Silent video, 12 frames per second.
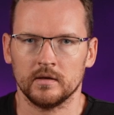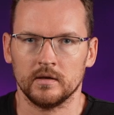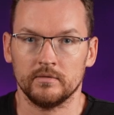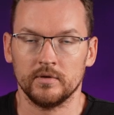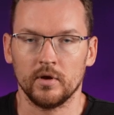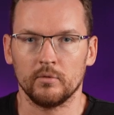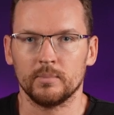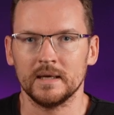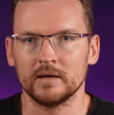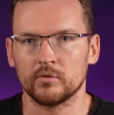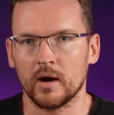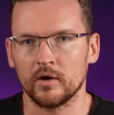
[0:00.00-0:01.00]
If you have
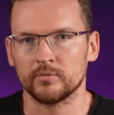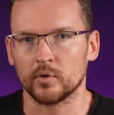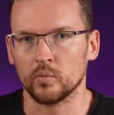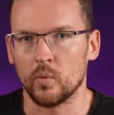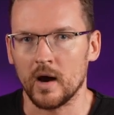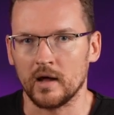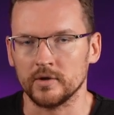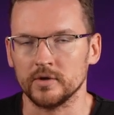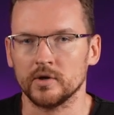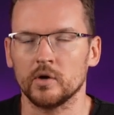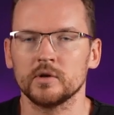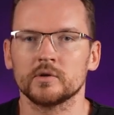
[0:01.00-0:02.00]
been around for a while, you
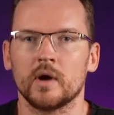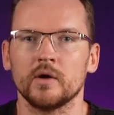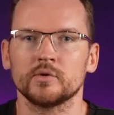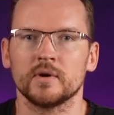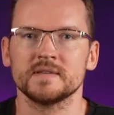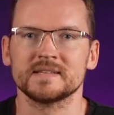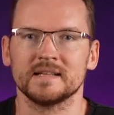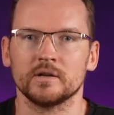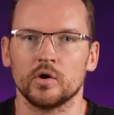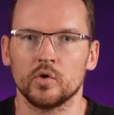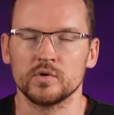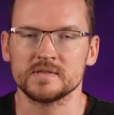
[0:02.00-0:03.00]
know that RouterOS can
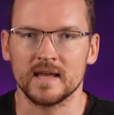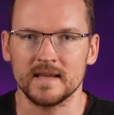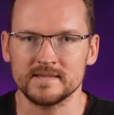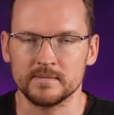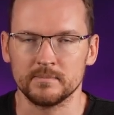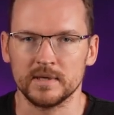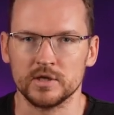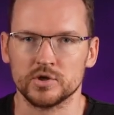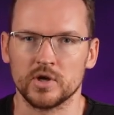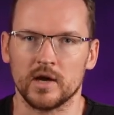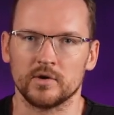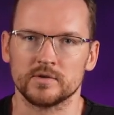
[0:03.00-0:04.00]
host SMB
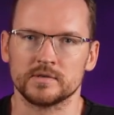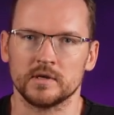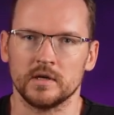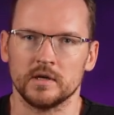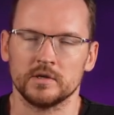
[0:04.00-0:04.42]
shares.